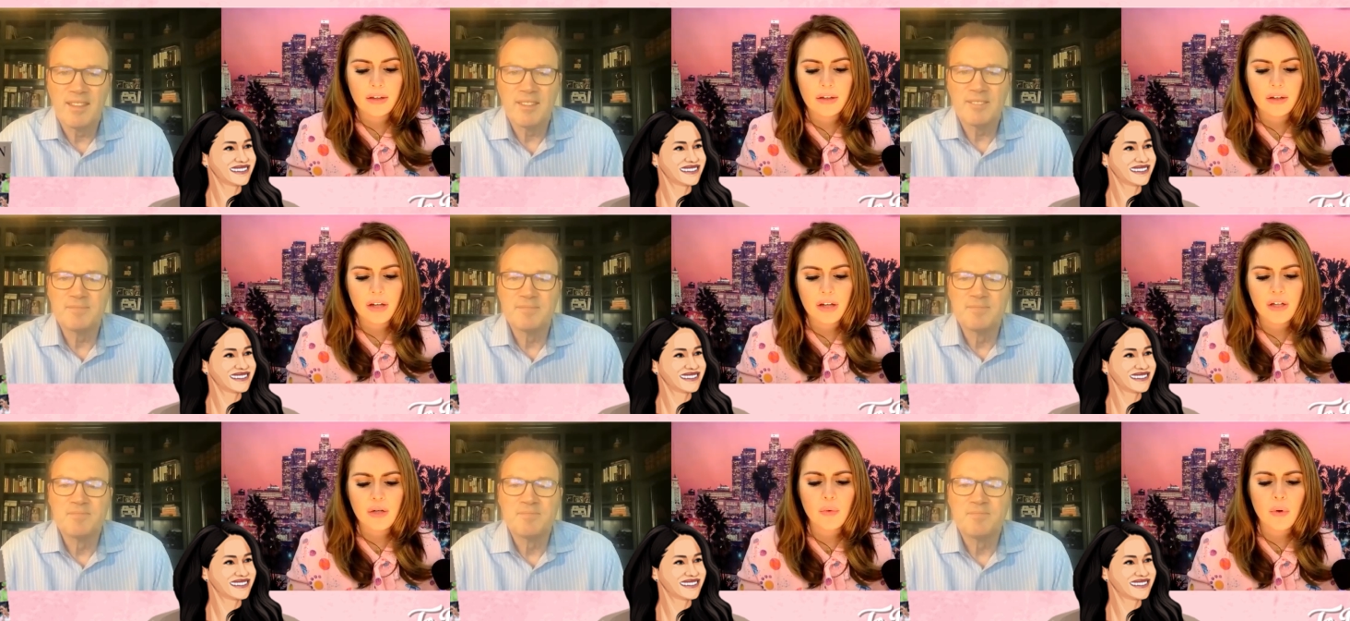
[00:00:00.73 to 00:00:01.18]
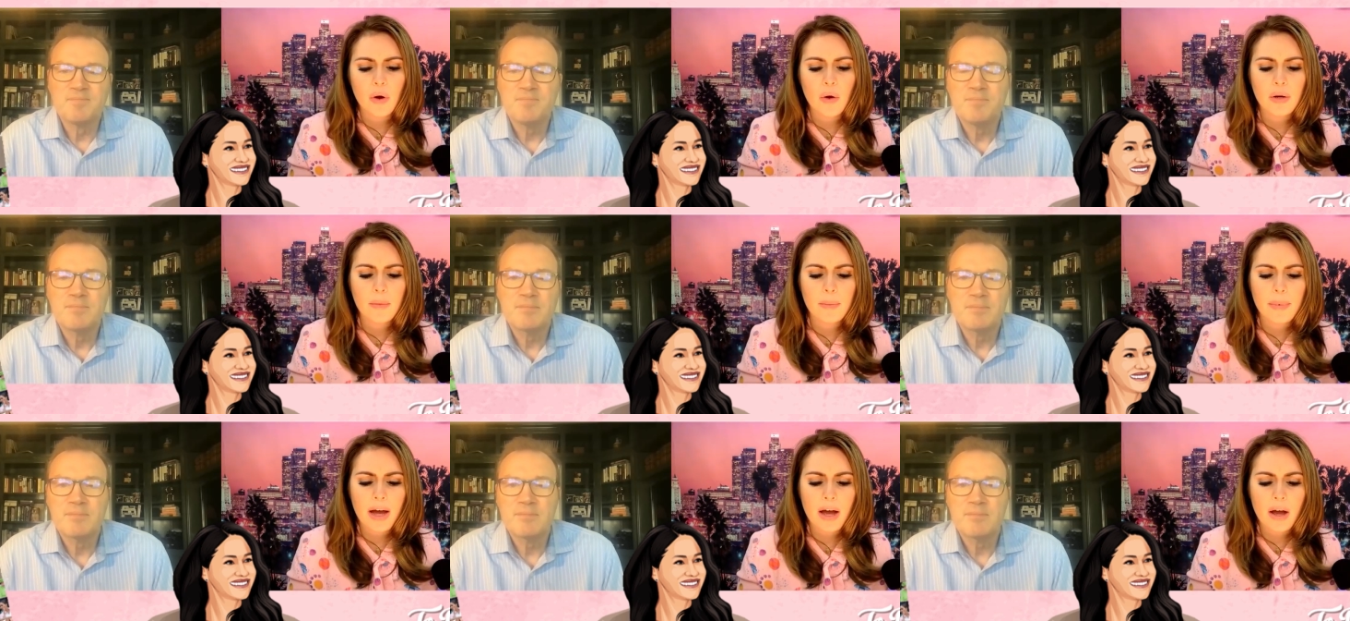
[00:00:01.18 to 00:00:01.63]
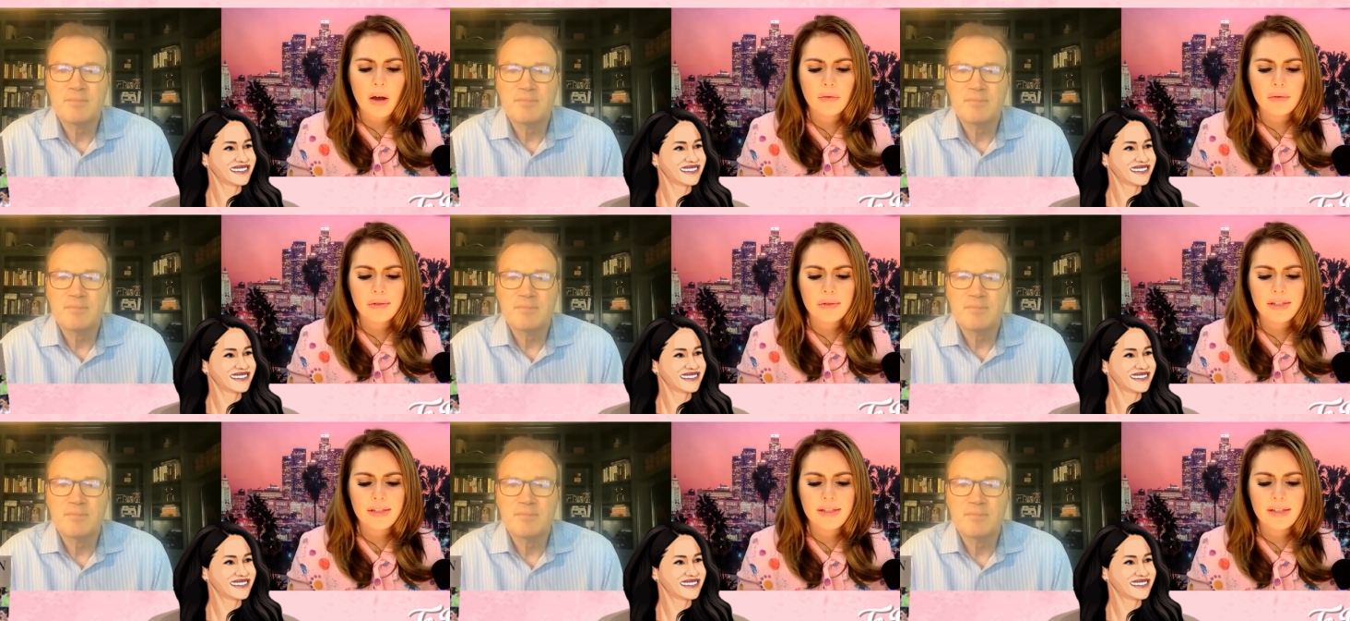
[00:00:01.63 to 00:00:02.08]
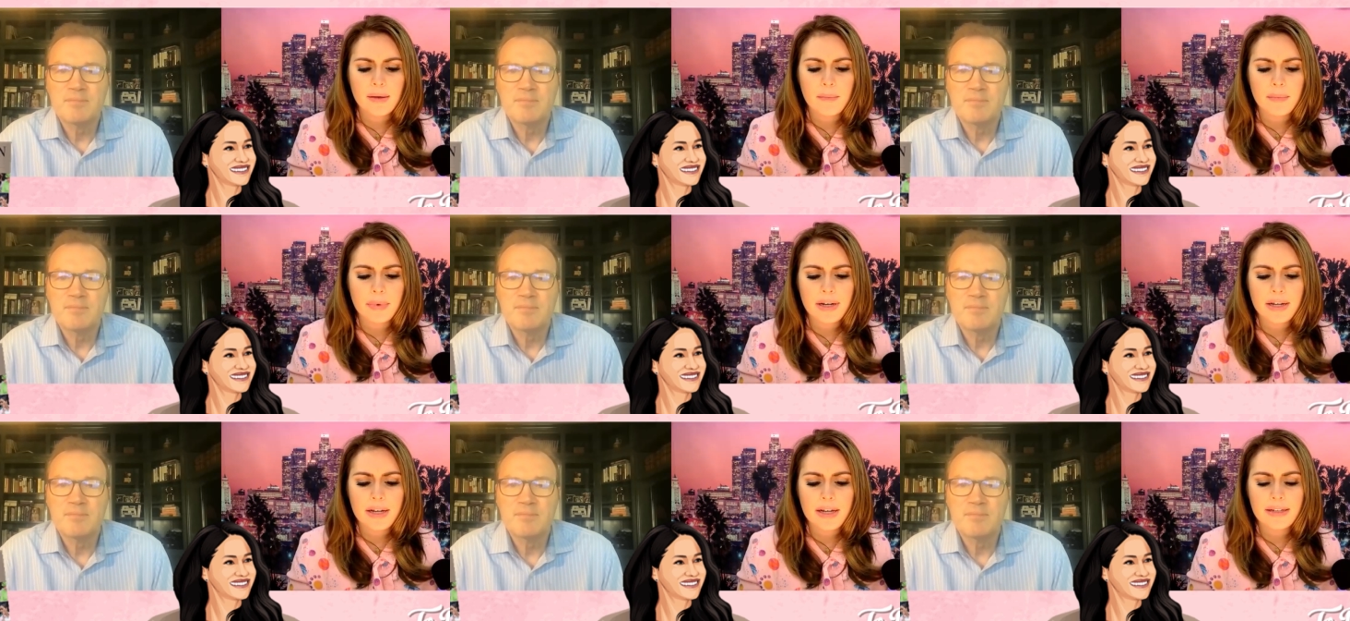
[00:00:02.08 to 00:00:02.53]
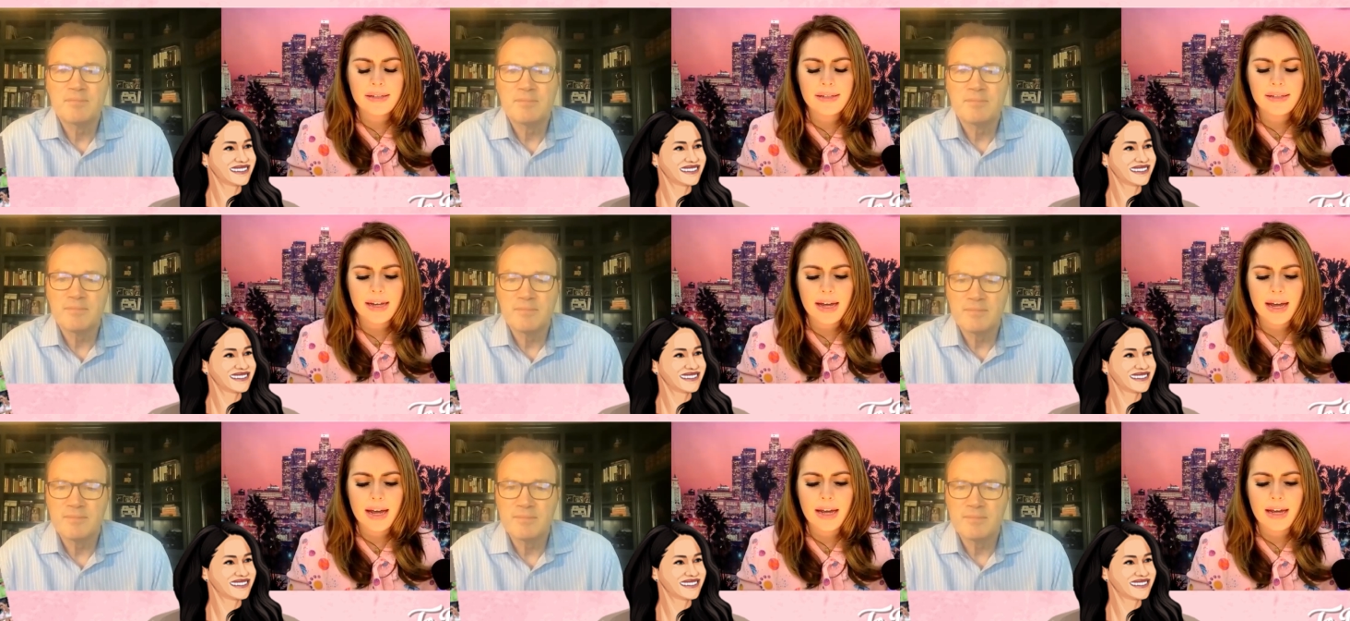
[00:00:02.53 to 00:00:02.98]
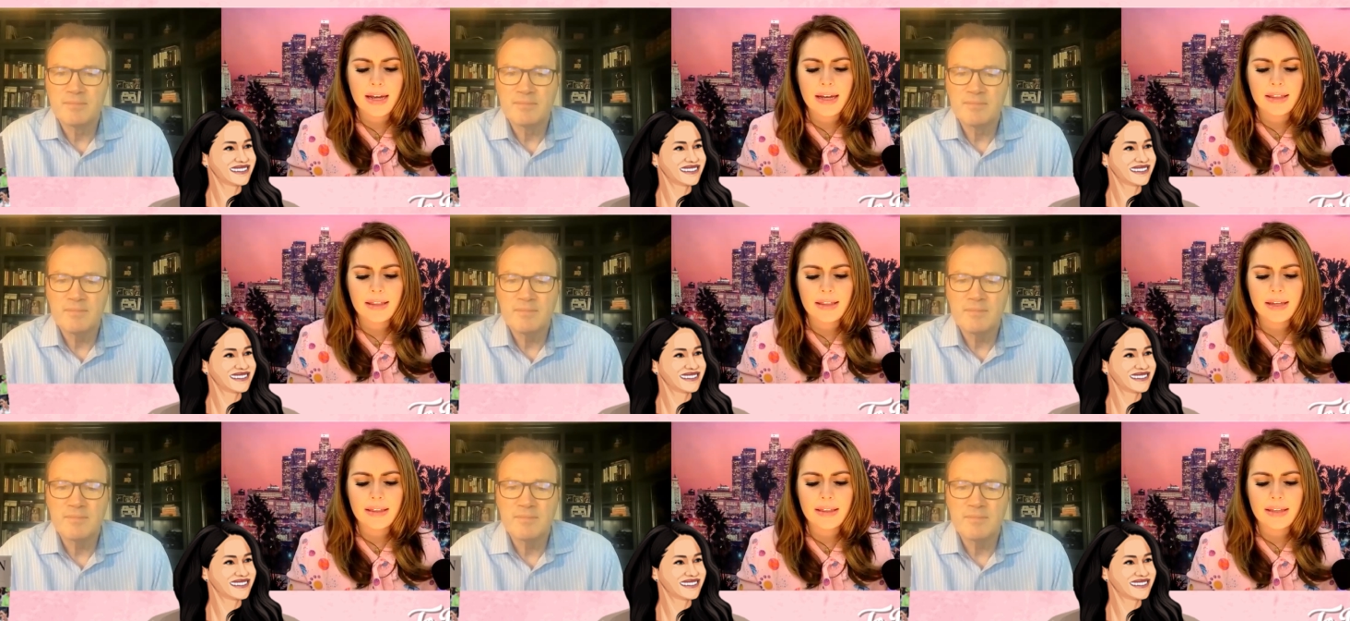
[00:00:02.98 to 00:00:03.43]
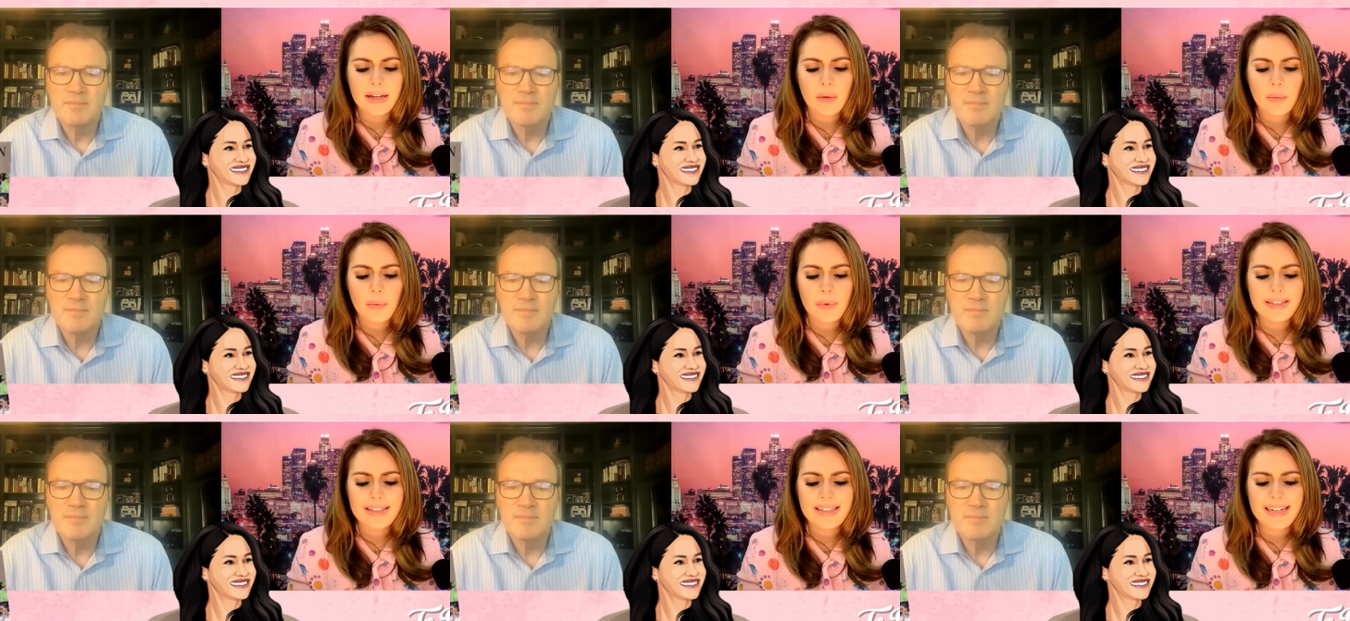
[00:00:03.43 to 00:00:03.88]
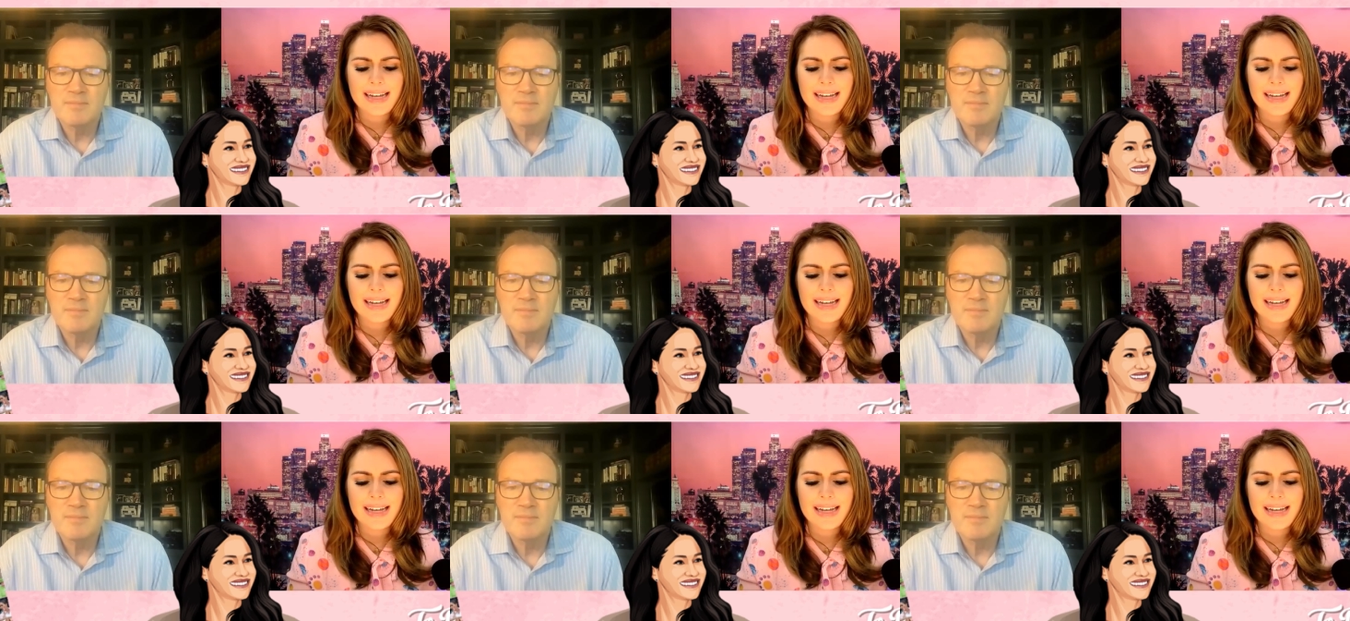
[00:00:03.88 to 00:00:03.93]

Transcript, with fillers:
Speaker 1: you wrote about somebody saying that there was